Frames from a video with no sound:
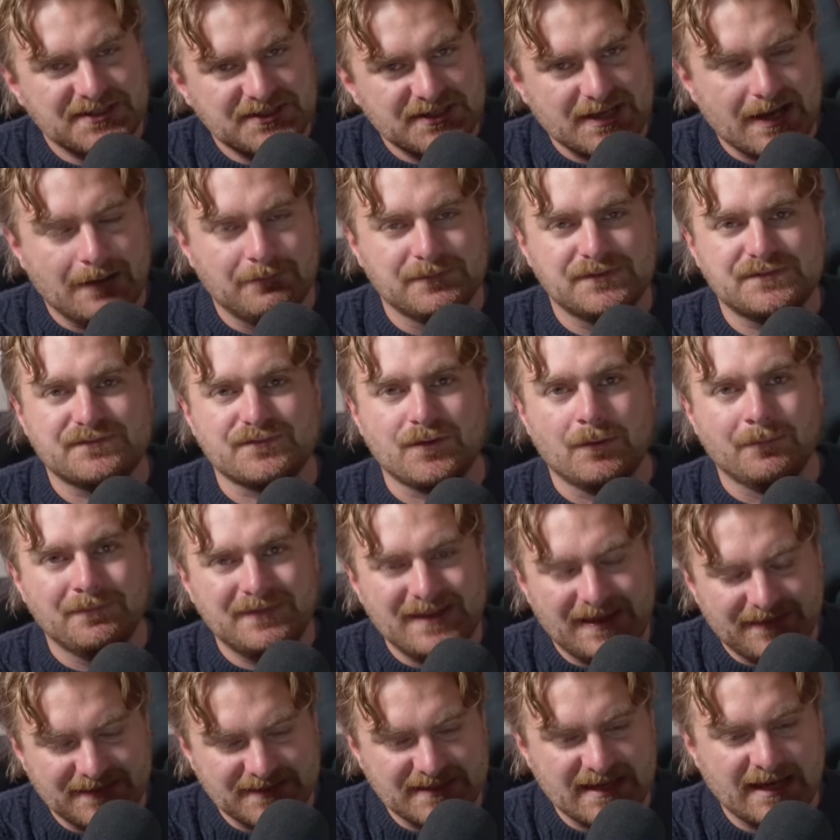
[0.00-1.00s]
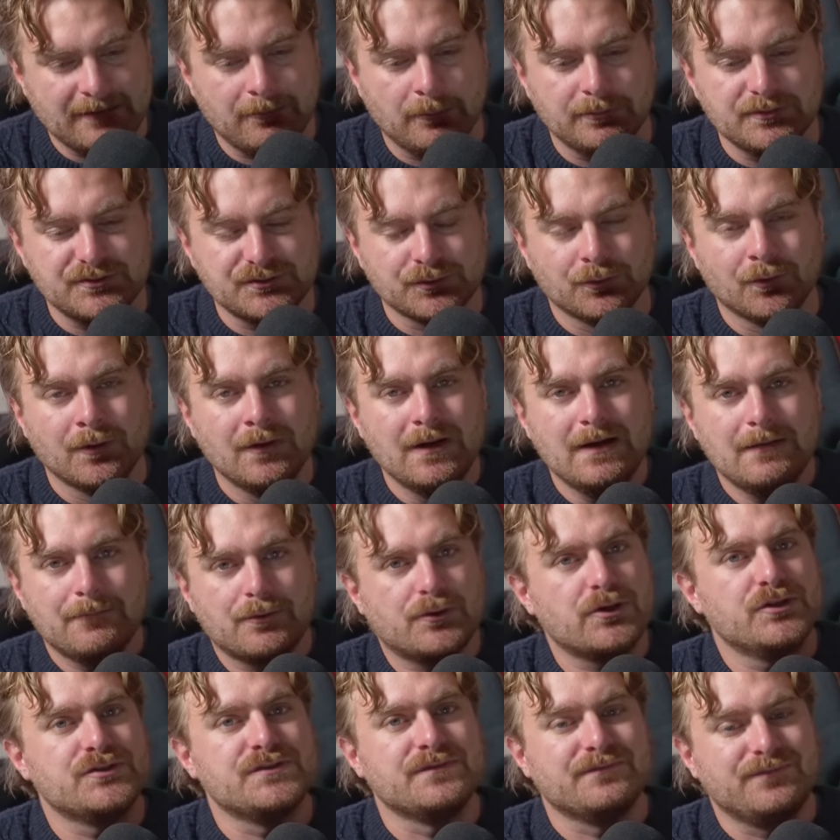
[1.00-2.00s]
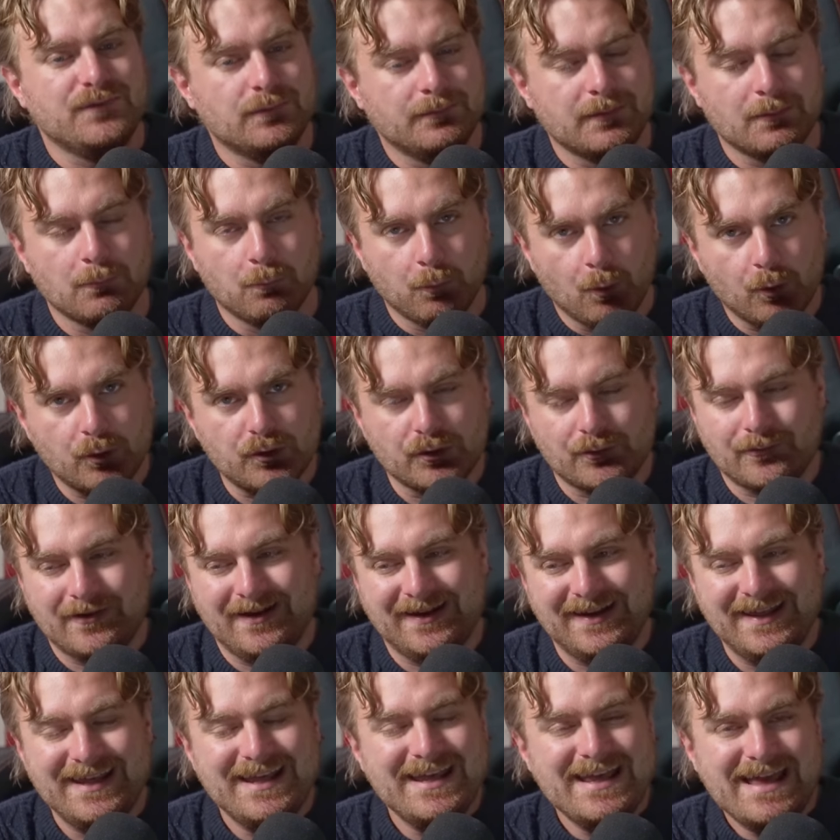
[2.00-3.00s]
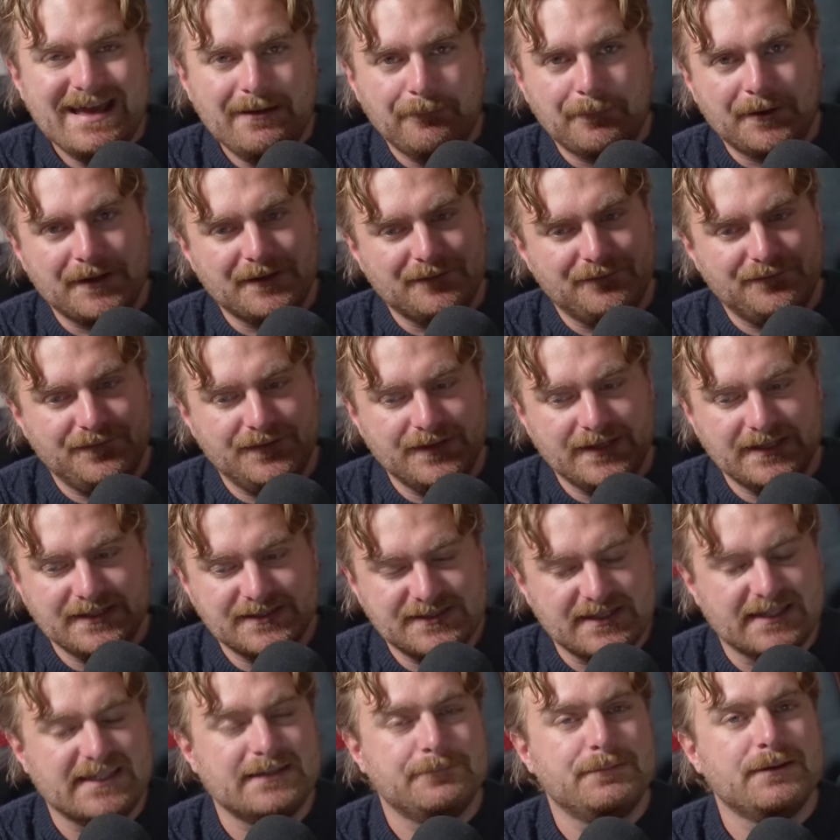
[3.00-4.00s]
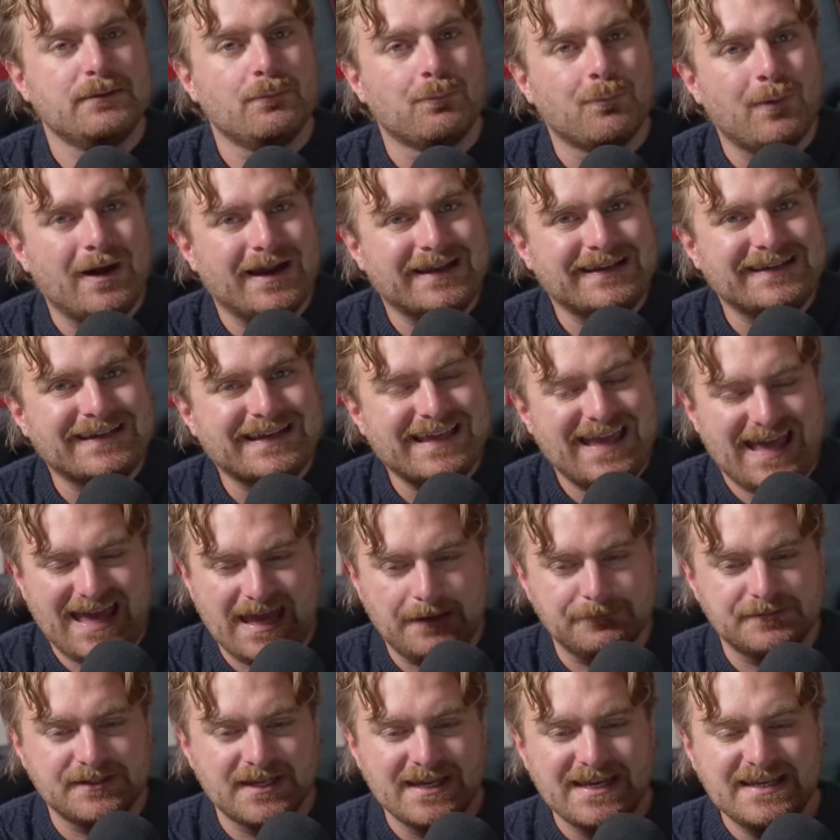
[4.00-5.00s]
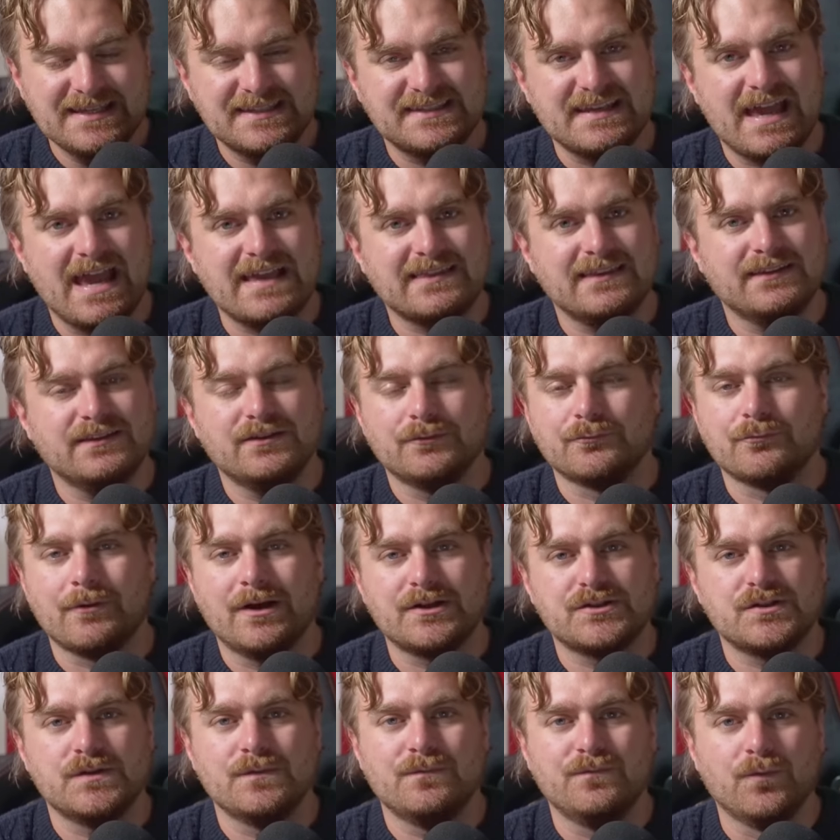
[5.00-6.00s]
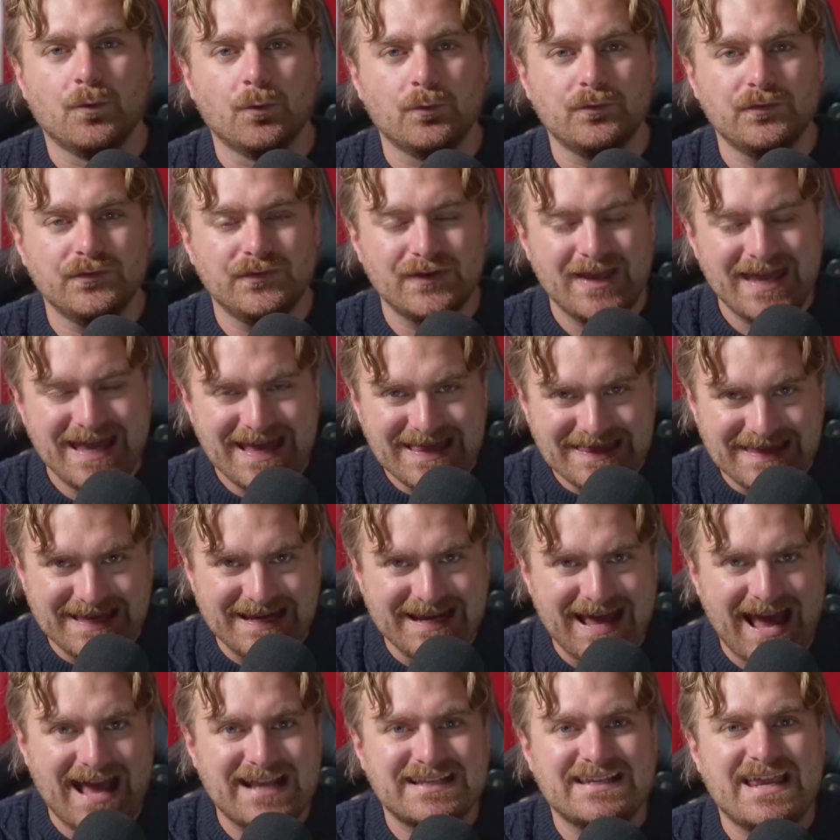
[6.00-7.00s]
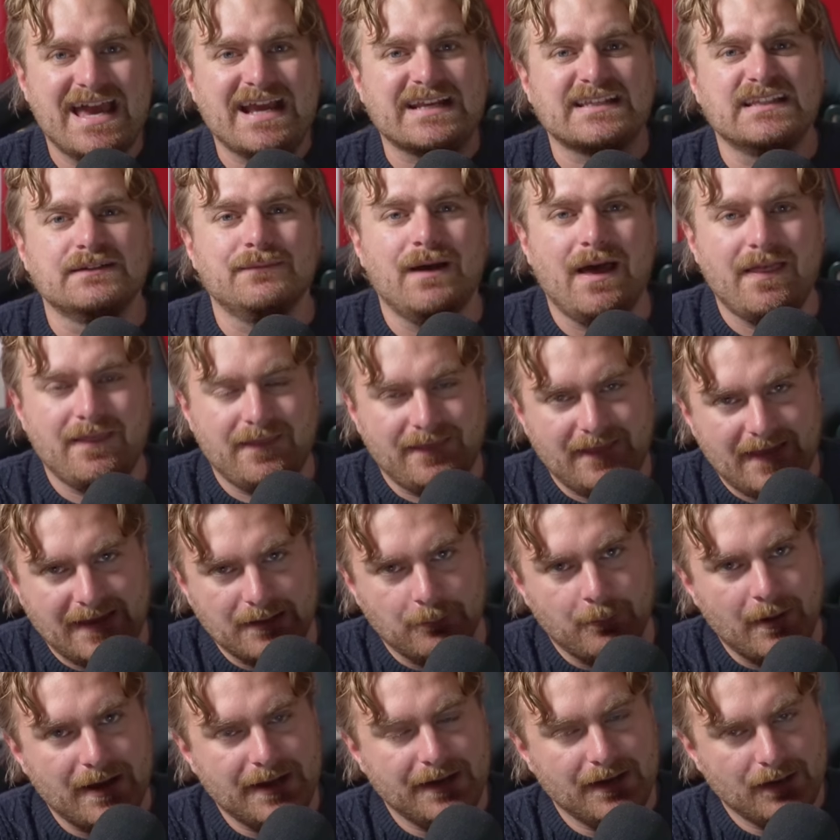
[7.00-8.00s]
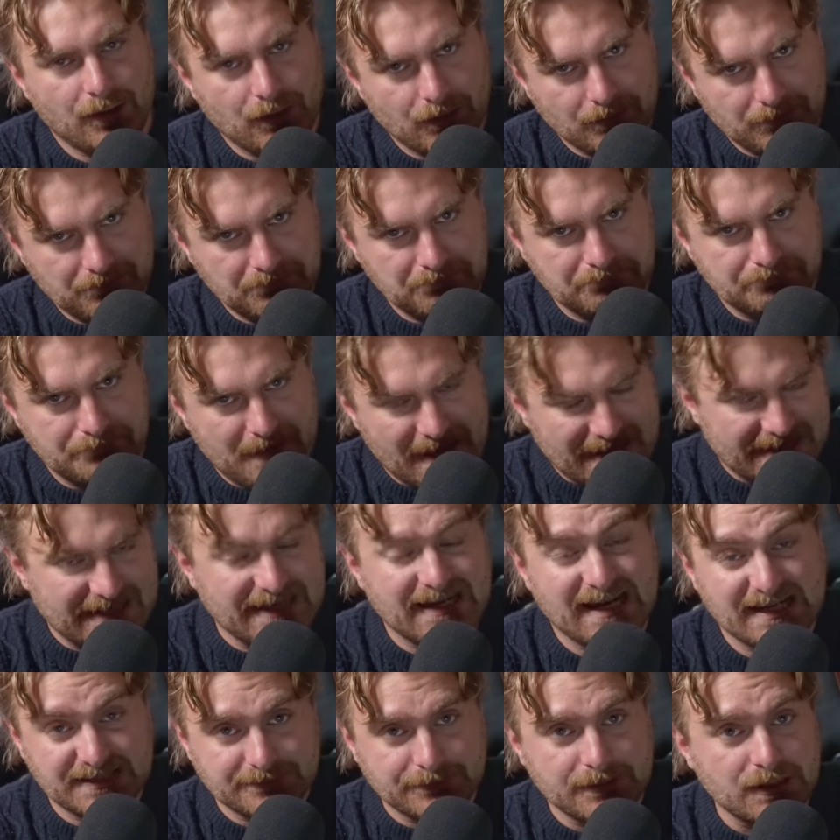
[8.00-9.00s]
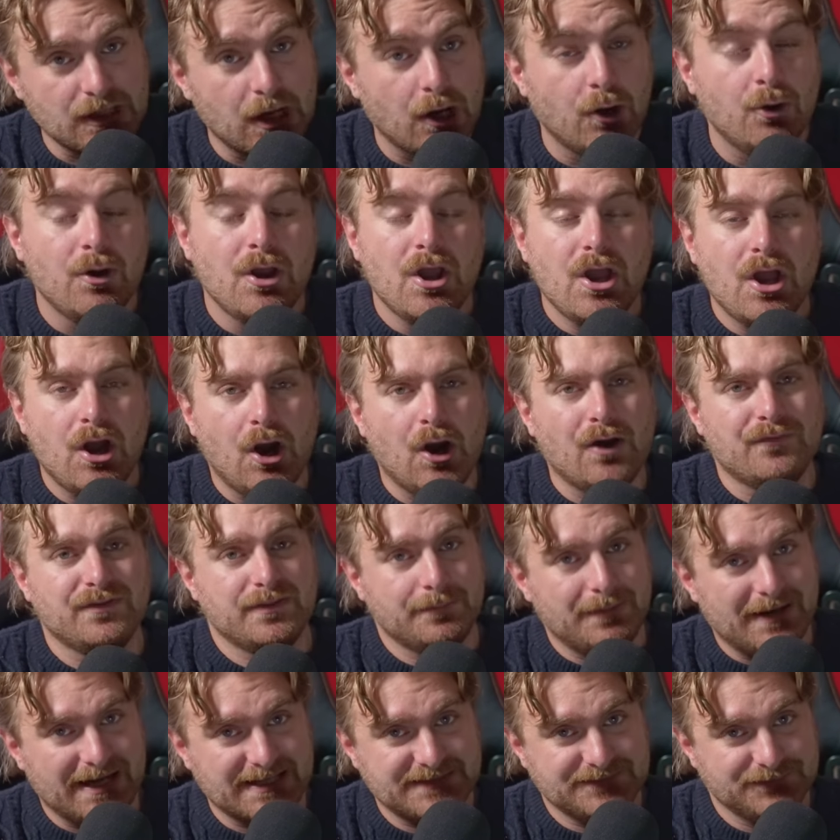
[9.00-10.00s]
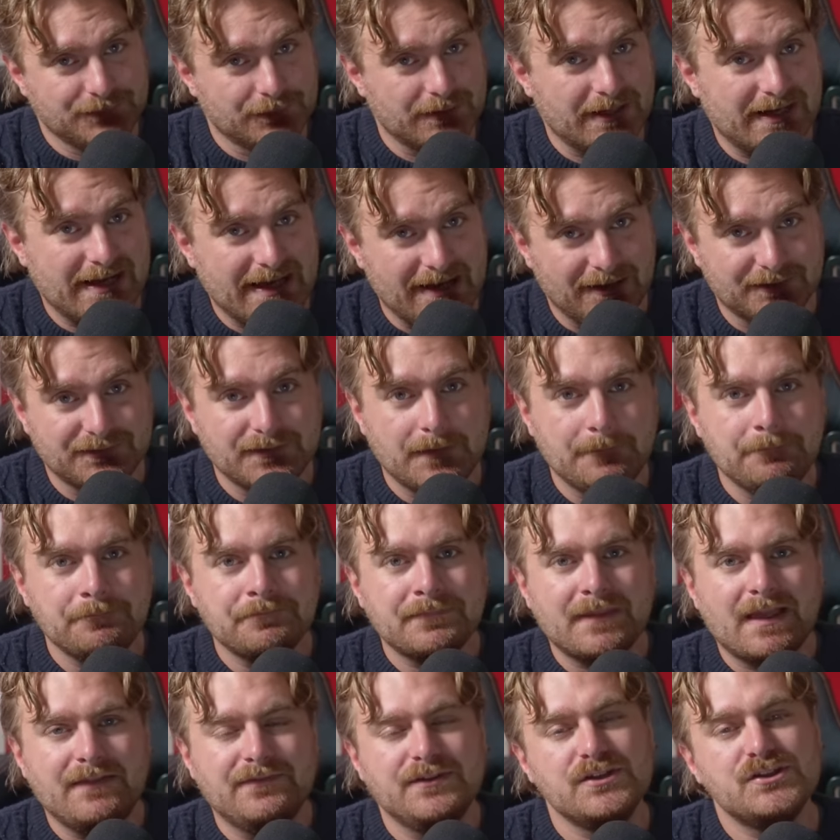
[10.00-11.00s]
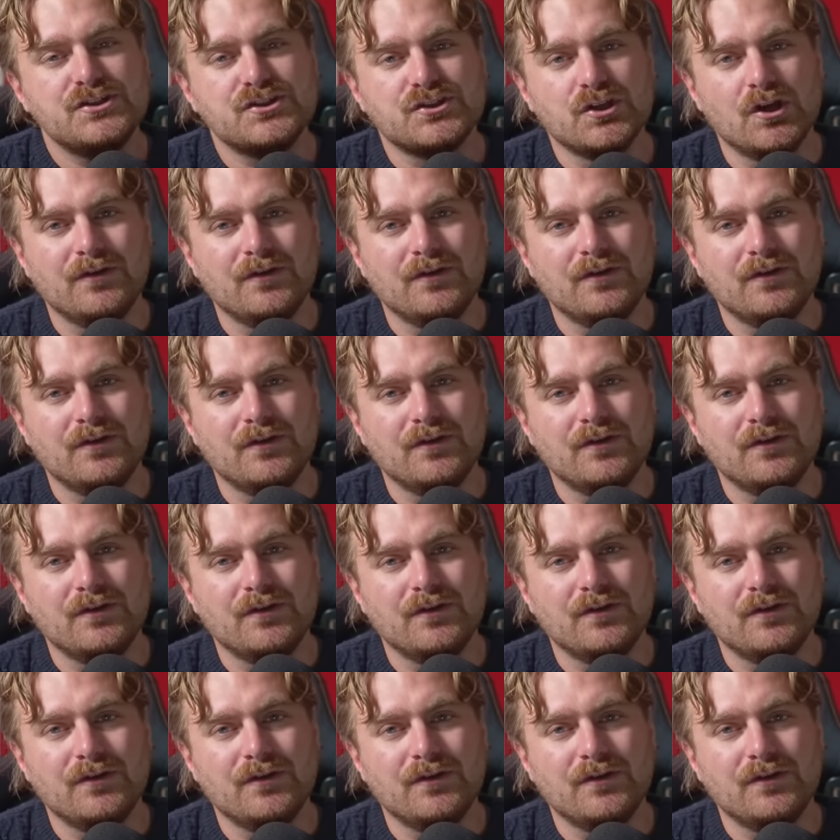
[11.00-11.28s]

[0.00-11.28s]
this comes from the other day where we saw Prigozhin filming walking around one of the said to be Wagner camps, saying that the Russian forces then attacked them and then they went back in, as we know, over the past 48 hours. This